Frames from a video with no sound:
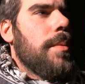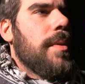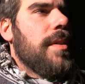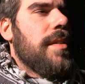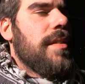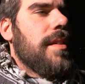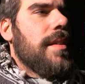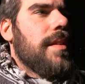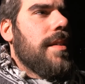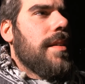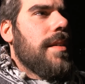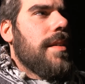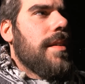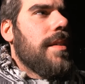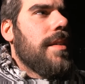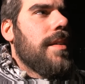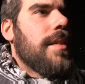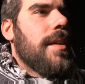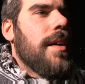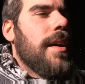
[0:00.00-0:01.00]
What is it?
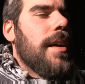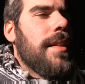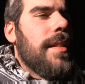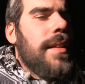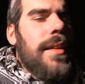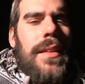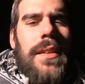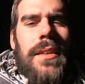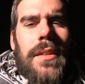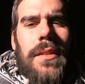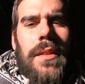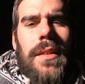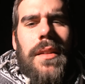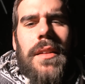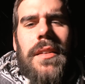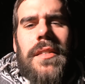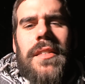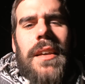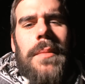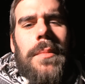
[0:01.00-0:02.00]

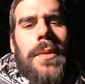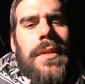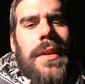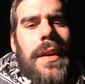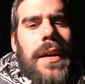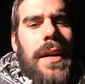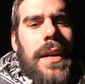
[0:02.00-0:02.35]
The disabled